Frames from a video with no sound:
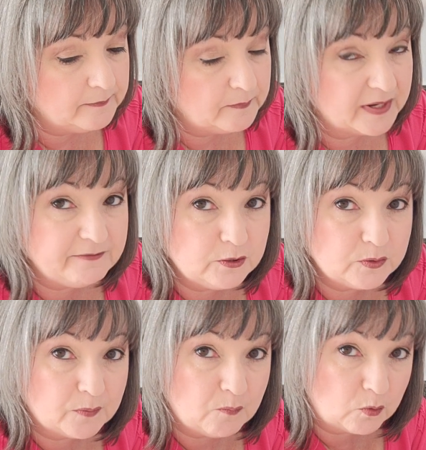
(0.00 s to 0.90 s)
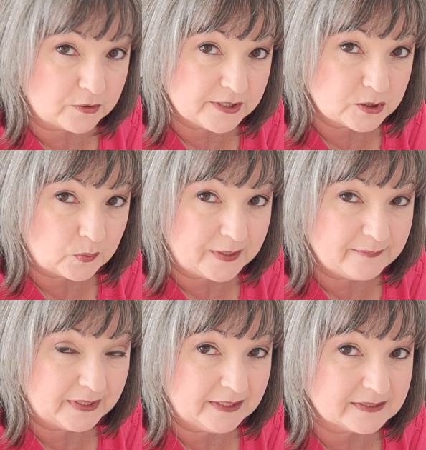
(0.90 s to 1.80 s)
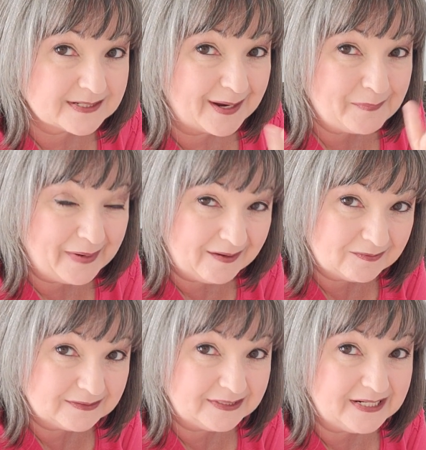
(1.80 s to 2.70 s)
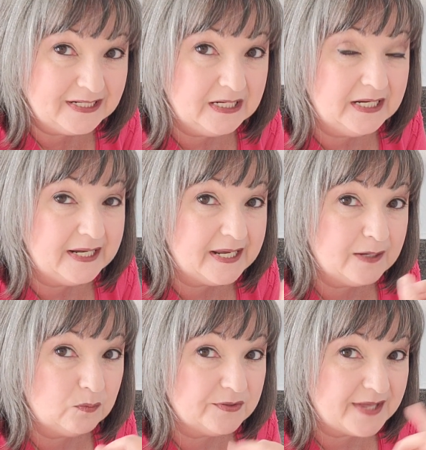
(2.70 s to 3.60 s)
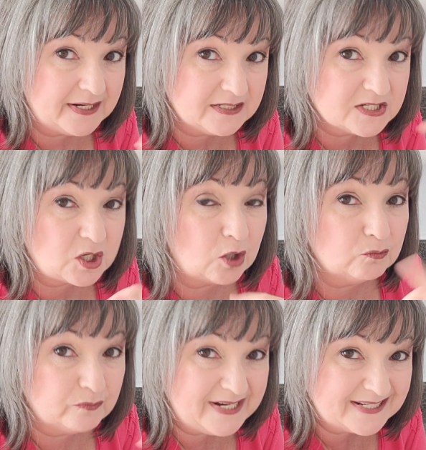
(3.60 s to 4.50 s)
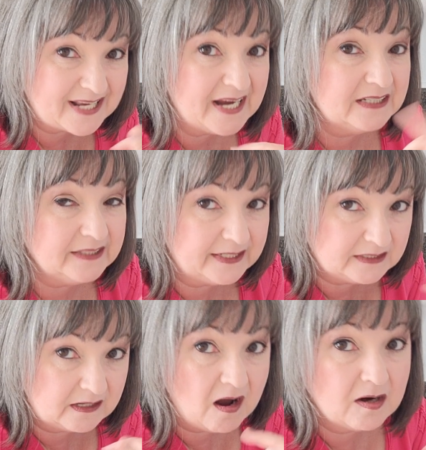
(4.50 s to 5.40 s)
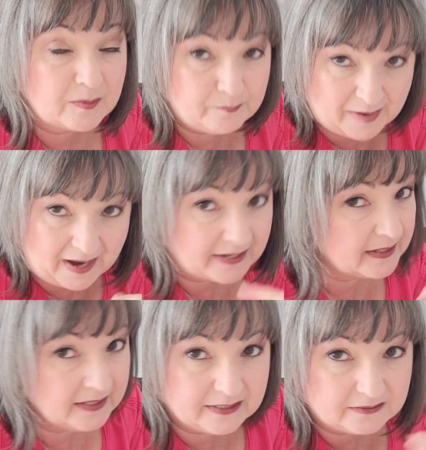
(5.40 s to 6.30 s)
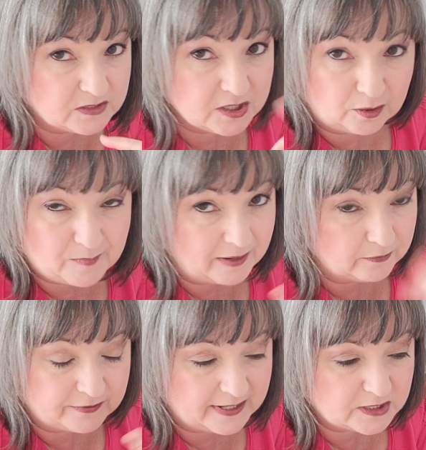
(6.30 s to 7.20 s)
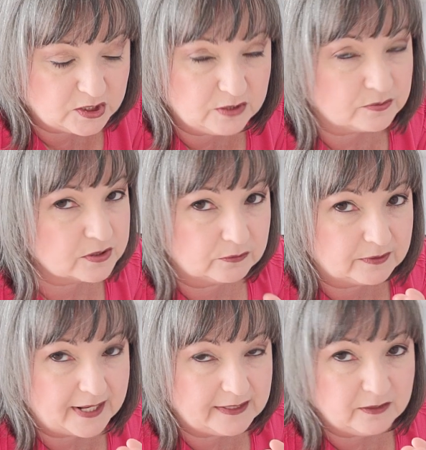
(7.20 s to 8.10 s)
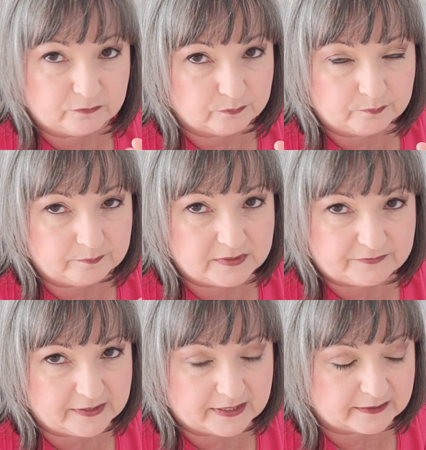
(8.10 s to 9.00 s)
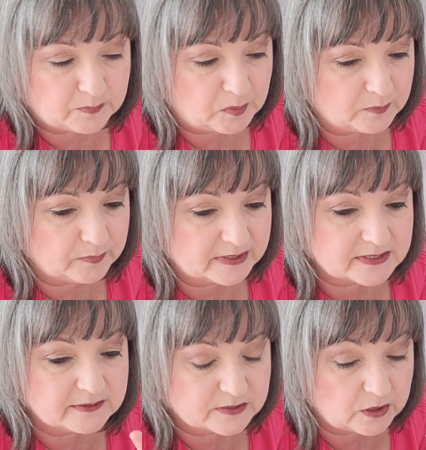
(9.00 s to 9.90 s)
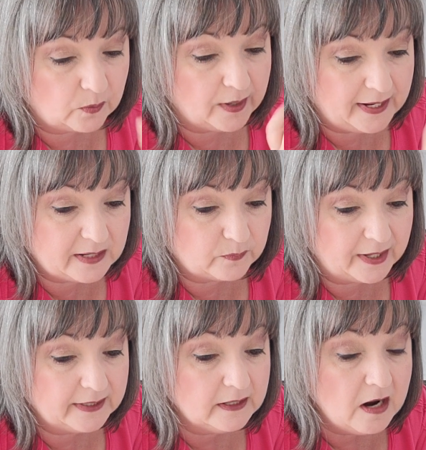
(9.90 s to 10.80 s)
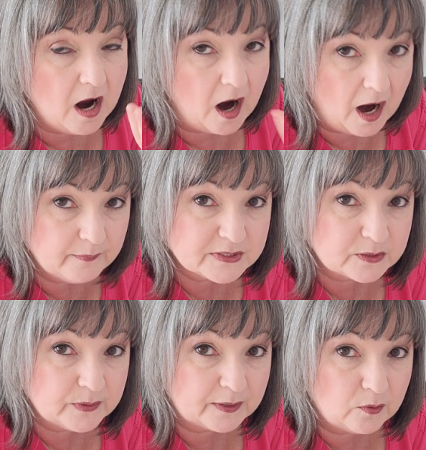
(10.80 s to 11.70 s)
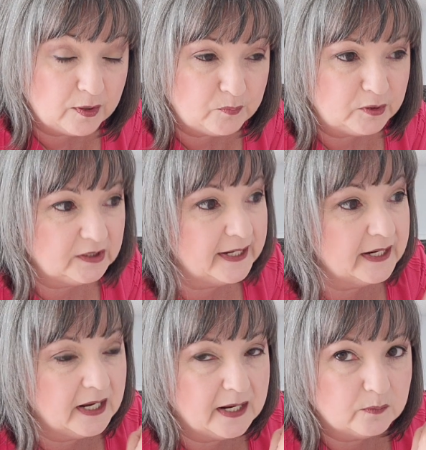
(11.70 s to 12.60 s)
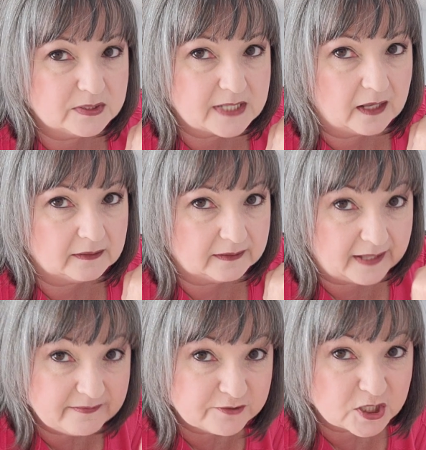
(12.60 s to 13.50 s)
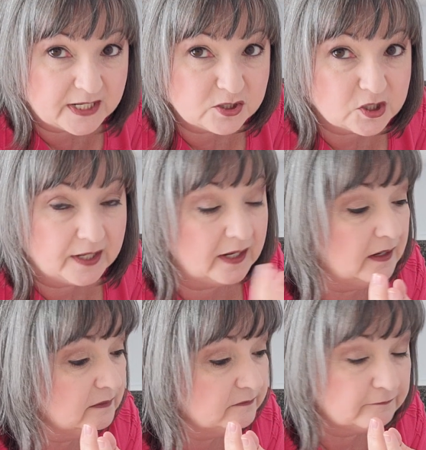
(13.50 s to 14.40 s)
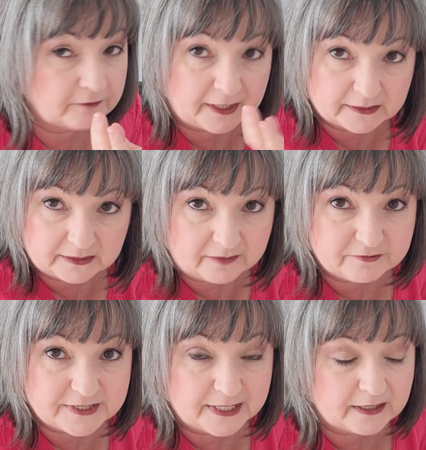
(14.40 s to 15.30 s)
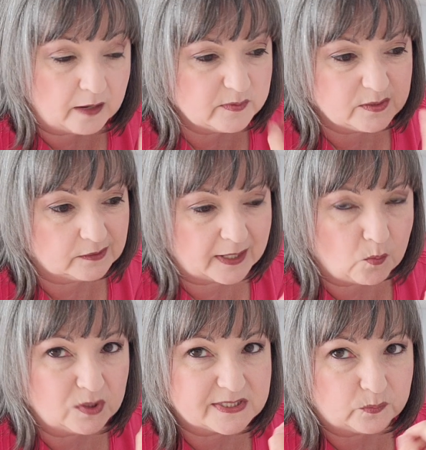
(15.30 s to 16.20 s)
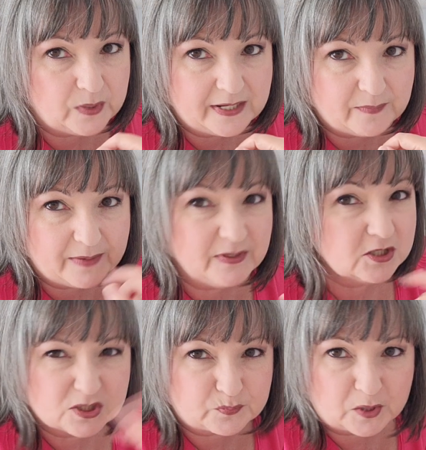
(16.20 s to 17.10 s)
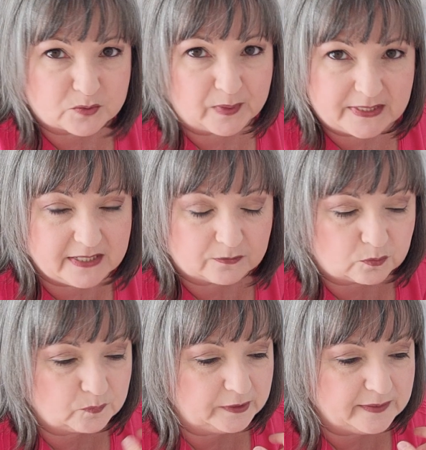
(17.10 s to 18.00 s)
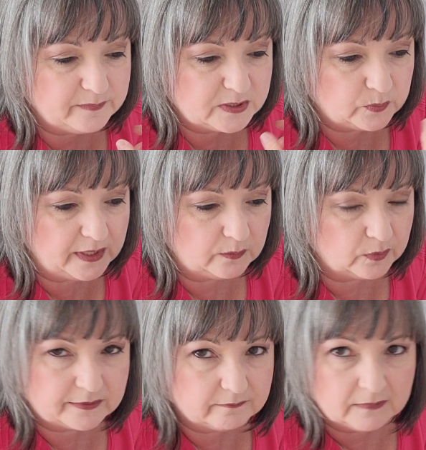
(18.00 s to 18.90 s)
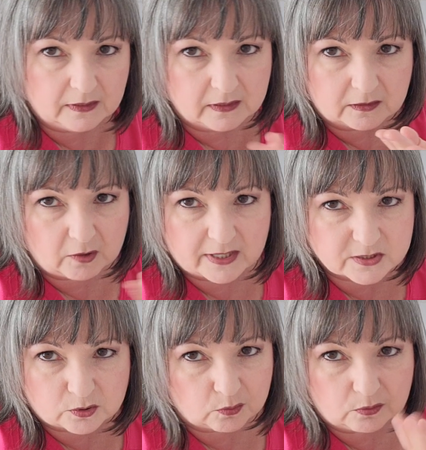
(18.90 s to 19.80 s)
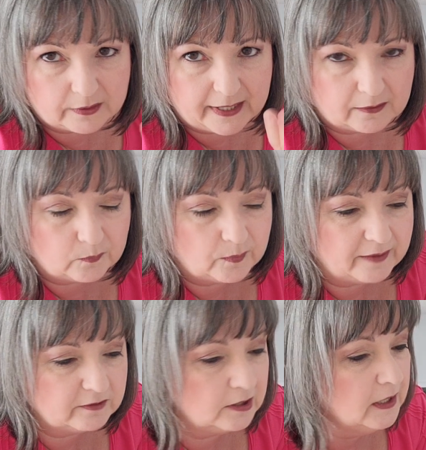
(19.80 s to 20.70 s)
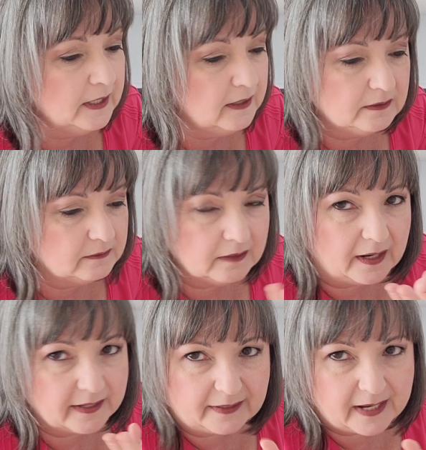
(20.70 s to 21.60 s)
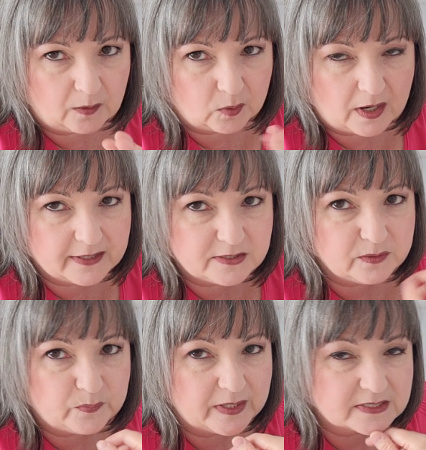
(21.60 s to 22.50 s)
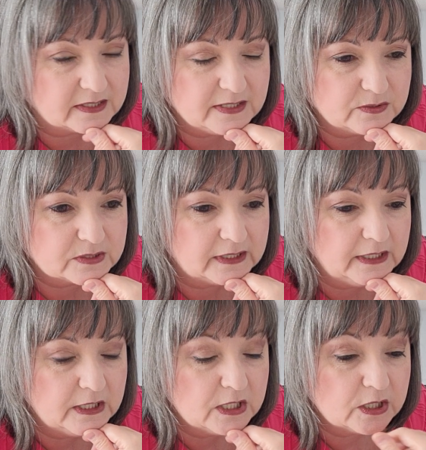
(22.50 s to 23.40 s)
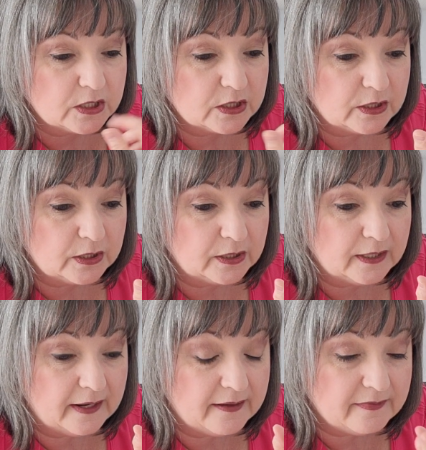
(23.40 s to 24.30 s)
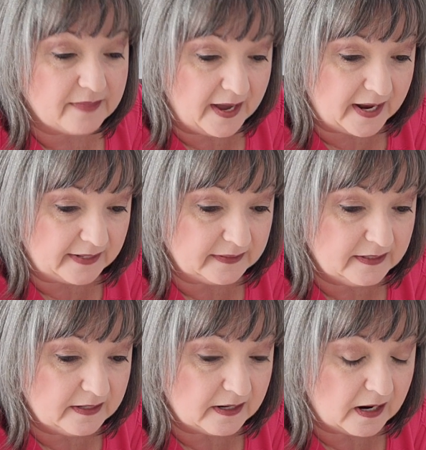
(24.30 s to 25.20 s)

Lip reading: But if you do it more than 20 minutes, apparently it will then start recycling the gunk back into your mouth and to you. So then you've defeated the purpose. So anyway, I was doing oil pulling. It was life-changing. Freaking loved it. I would do it like once a week maybe and just brush my teeth normally in between with Crest or Colgate or whatever. I didn't care what kind of toothpaste I used. Then,